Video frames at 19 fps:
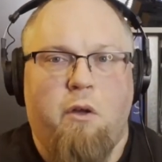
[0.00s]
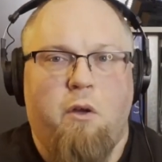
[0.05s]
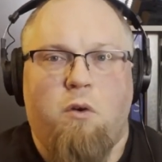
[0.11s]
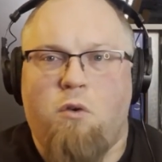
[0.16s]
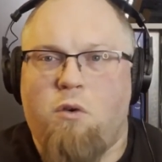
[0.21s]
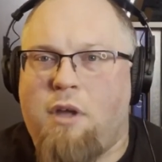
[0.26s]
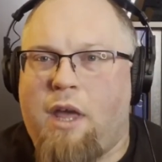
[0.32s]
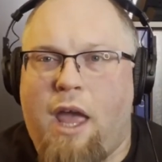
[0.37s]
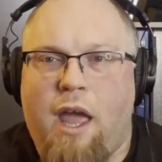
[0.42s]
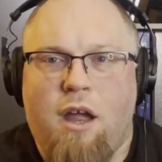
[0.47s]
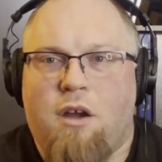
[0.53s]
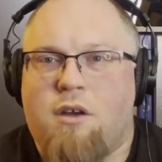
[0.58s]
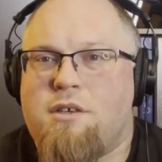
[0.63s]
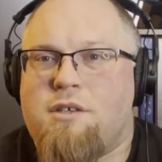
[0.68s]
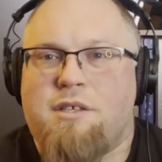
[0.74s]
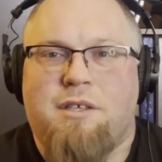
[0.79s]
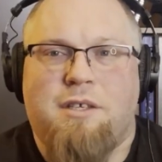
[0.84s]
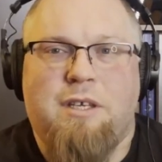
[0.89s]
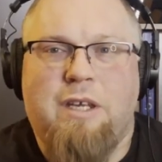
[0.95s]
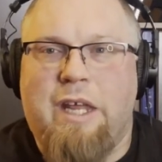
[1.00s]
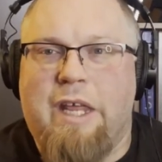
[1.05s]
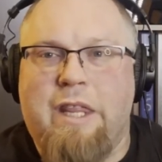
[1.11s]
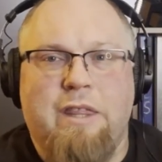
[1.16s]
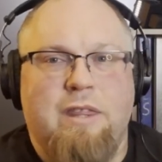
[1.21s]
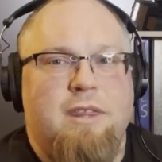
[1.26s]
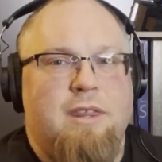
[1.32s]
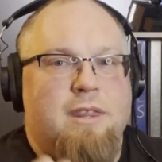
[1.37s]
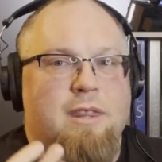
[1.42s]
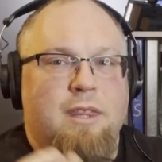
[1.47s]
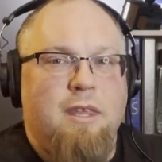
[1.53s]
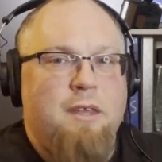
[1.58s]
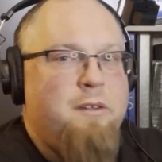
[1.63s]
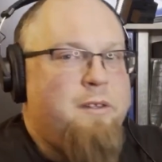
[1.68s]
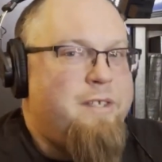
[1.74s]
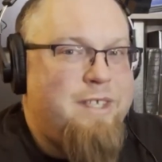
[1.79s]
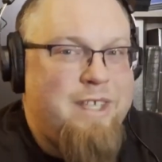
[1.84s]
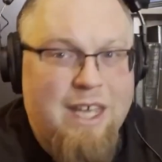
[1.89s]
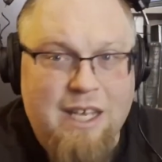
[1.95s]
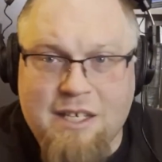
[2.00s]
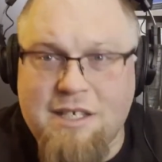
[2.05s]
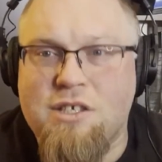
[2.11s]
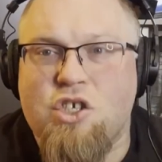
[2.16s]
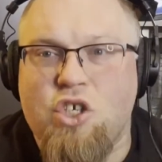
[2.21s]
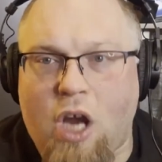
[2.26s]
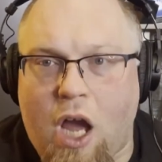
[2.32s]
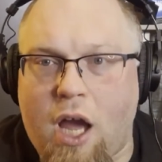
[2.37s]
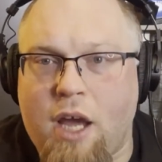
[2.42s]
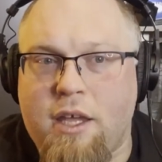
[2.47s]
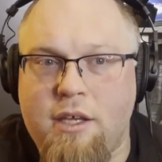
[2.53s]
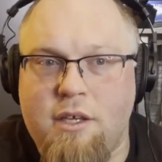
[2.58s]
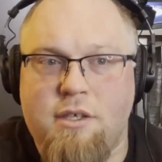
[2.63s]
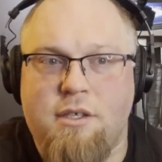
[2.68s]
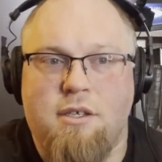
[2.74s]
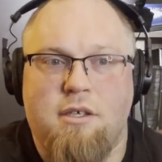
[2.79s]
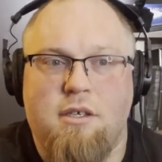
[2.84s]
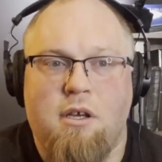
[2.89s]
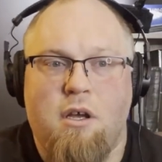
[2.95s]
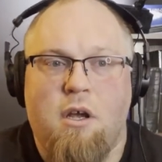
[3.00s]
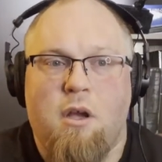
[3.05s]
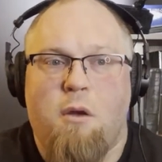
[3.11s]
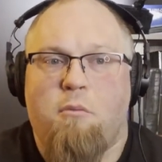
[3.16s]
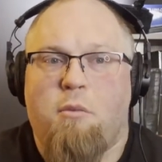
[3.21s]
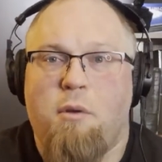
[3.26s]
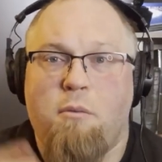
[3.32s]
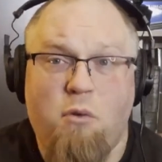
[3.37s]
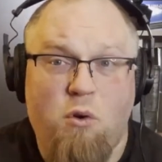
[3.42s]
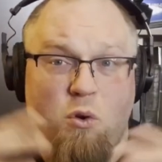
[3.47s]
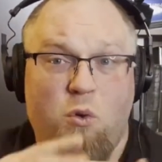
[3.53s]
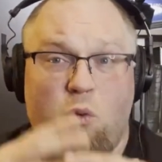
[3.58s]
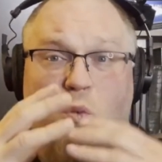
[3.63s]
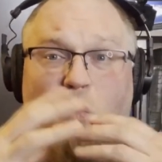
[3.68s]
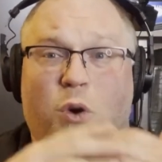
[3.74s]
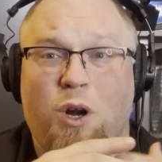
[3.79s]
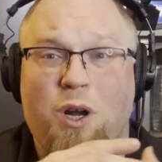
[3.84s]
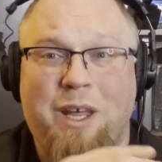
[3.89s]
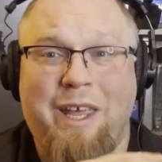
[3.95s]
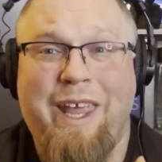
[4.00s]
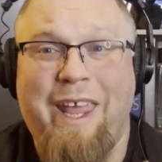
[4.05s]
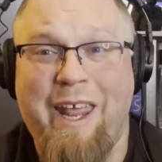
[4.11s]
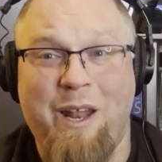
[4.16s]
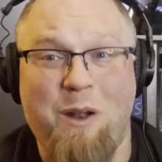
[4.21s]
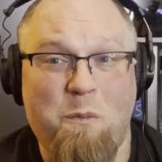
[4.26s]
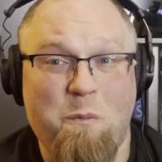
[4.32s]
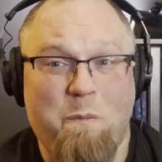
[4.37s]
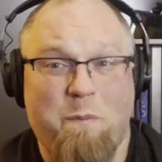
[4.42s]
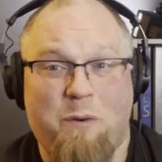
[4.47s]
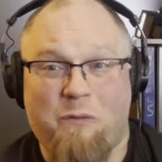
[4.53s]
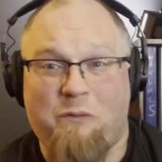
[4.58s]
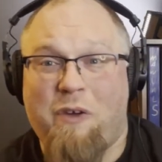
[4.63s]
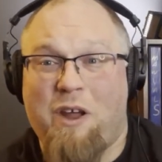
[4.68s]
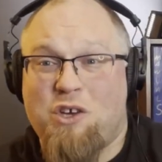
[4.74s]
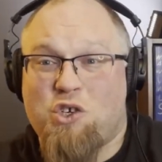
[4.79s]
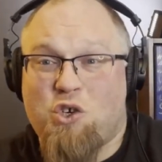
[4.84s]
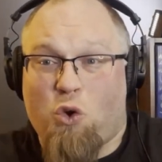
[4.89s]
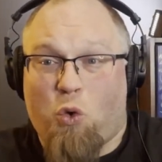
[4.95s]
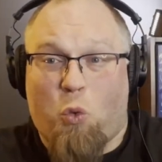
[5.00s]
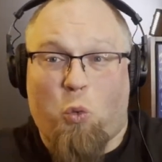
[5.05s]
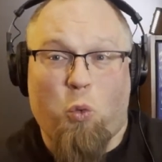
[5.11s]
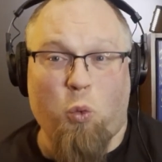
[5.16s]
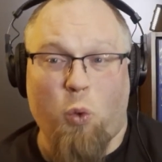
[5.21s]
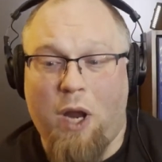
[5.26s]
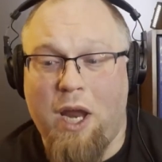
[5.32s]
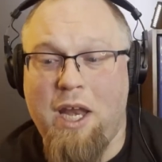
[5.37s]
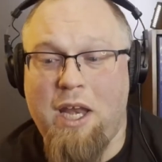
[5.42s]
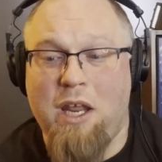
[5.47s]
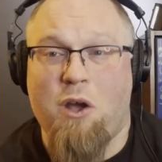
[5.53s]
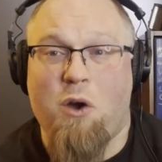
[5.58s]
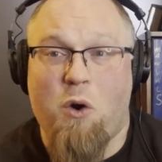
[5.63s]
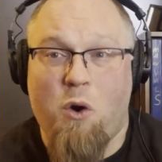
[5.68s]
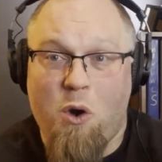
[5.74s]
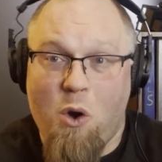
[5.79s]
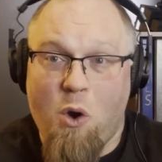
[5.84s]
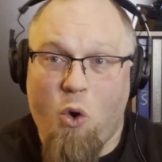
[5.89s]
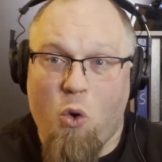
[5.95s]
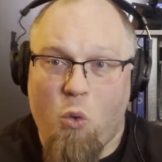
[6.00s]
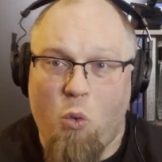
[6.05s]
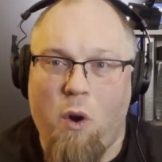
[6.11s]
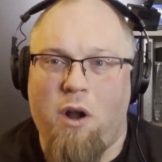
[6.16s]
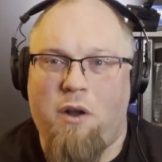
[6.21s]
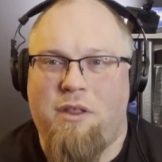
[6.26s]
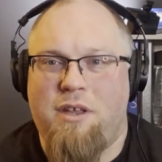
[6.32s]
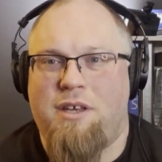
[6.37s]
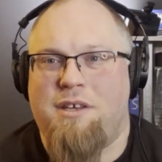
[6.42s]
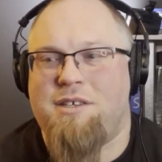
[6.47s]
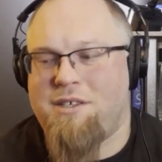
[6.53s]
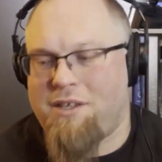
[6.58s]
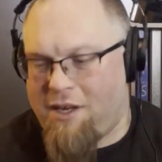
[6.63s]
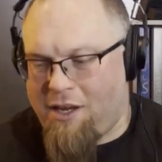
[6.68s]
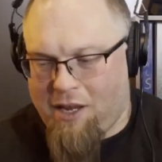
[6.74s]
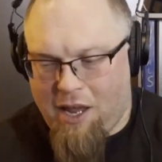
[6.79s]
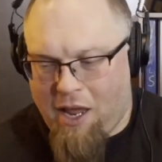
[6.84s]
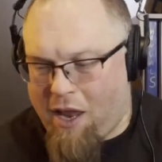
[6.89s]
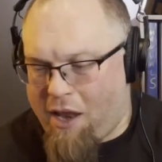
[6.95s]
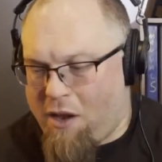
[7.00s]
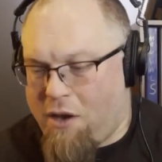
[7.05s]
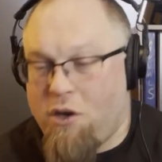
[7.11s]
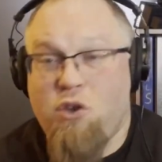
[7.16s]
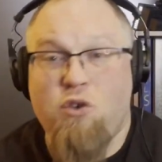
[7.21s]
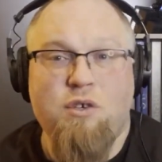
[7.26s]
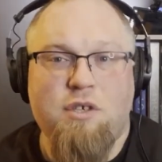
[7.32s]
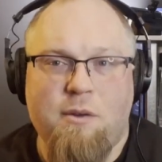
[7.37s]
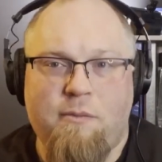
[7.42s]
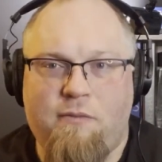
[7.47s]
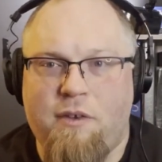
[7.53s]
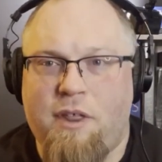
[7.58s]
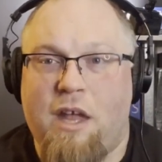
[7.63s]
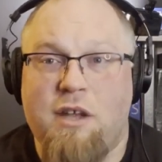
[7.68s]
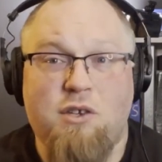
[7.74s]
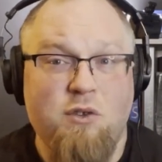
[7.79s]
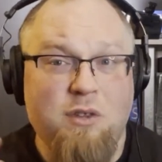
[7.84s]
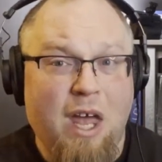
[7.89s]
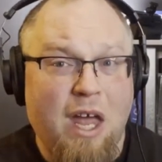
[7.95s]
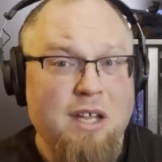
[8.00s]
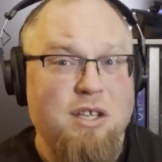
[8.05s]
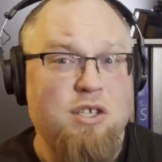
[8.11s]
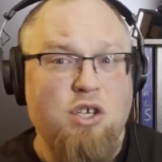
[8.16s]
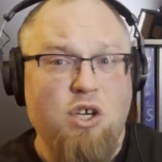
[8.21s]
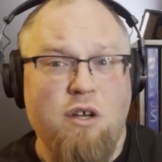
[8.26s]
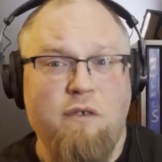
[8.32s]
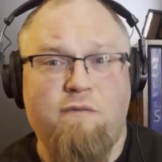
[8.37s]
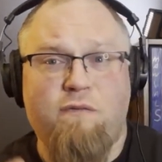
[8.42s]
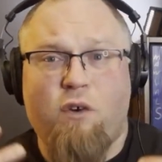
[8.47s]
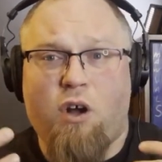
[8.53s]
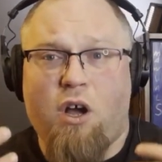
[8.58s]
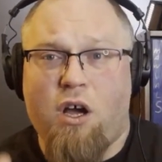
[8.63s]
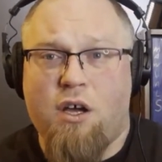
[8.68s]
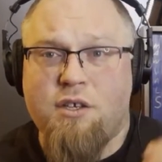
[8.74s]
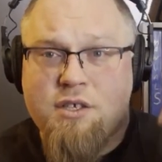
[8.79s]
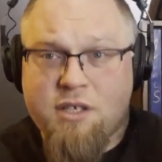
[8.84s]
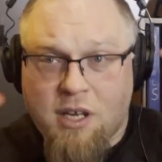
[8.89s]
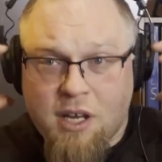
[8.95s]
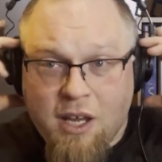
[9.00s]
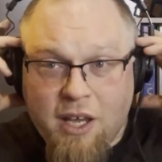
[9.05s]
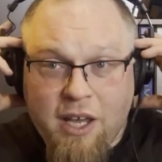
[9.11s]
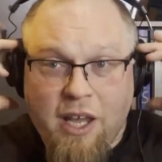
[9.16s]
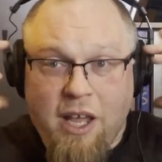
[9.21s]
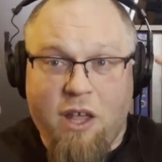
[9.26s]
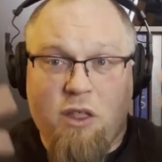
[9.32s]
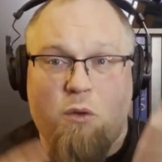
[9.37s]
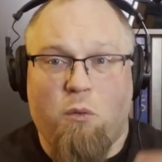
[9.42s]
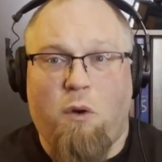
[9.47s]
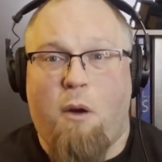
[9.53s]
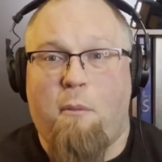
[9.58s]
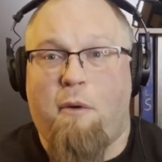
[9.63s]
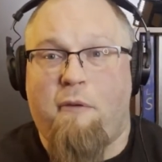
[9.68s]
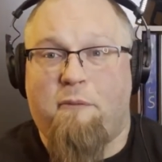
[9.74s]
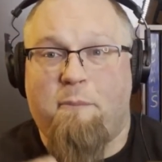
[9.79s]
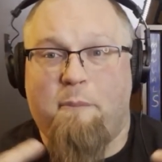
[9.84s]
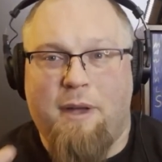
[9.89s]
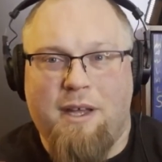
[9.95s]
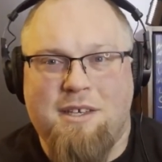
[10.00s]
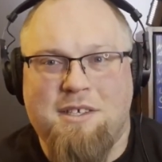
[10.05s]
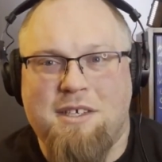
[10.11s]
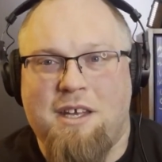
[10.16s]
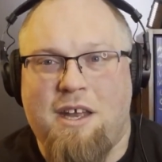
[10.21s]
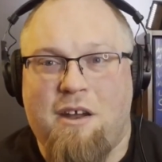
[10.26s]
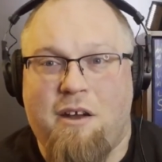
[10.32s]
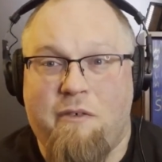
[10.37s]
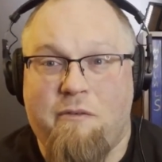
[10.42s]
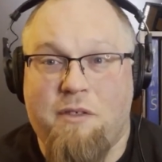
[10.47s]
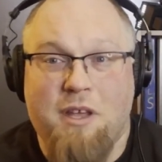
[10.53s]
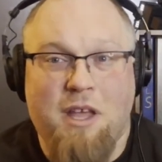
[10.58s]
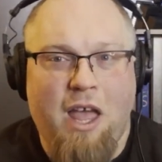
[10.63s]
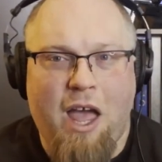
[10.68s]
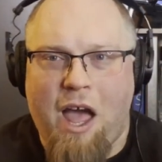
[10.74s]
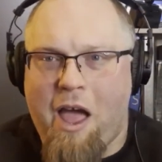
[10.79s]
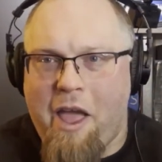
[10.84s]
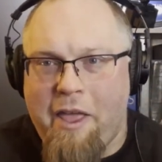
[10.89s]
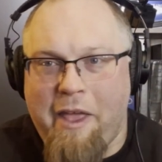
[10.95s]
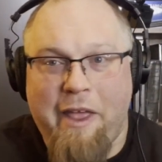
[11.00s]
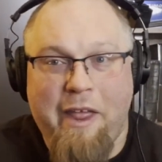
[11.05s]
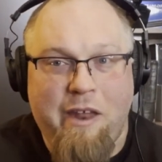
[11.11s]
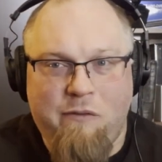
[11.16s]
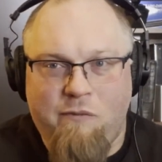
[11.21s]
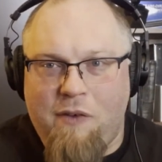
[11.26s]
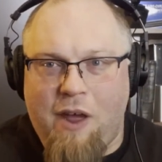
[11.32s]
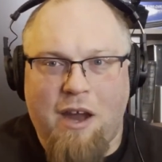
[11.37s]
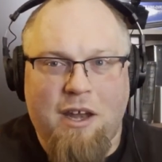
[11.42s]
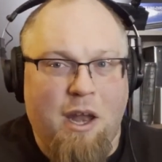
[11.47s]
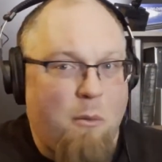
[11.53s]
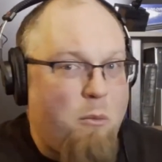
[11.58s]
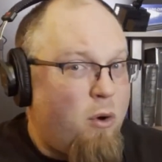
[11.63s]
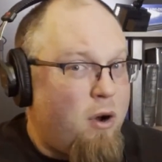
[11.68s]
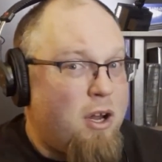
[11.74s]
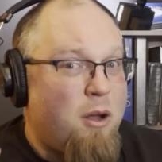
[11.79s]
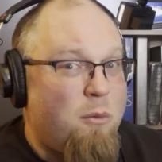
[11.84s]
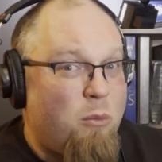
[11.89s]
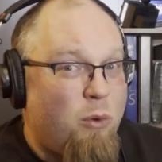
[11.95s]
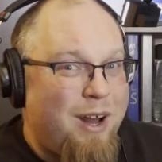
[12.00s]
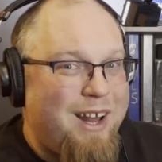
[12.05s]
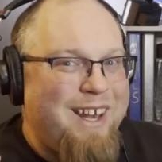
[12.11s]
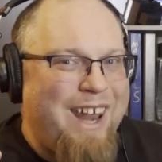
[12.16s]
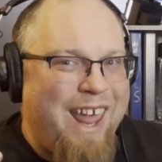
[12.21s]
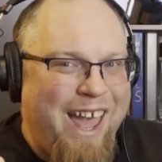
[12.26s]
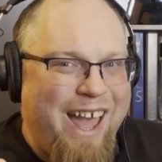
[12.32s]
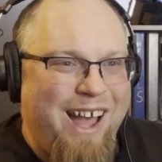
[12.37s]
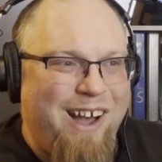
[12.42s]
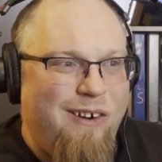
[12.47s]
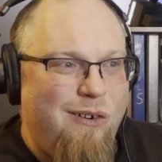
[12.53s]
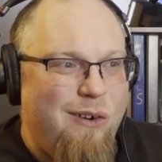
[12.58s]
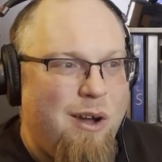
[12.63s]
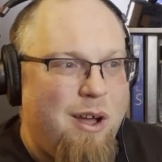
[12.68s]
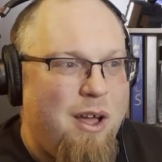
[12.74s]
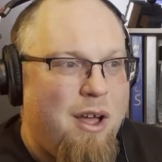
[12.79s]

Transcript: Who cares? Disc jockeys, people who work in professional radio, wear these and use them for that. So that's good for us in the realm of mixing and everything. In fact, I'm wearing them right now.